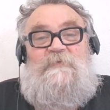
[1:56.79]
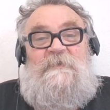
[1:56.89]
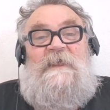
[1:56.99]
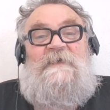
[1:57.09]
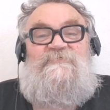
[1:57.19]

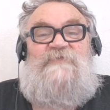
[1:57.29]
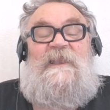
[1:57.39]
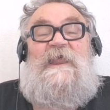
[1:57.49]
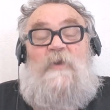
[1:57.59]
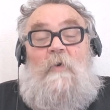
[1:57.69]
but
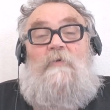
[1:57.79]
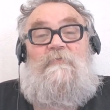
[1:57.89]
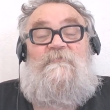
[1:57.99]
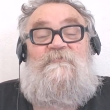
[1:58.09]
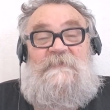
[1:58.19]

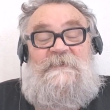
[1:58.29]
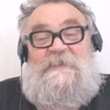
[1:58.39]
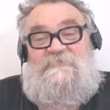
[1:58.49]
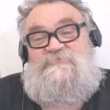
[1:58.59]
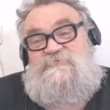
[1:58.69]
selenography
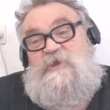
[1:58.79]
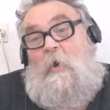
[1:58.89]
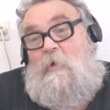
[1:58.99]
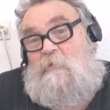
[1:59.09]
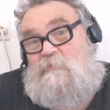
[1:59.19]
is
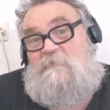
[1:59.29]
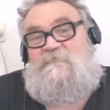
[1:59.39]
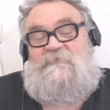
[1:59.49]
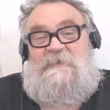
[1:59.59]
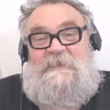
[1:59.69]

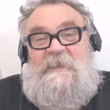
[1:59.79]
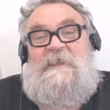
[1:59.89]
geography,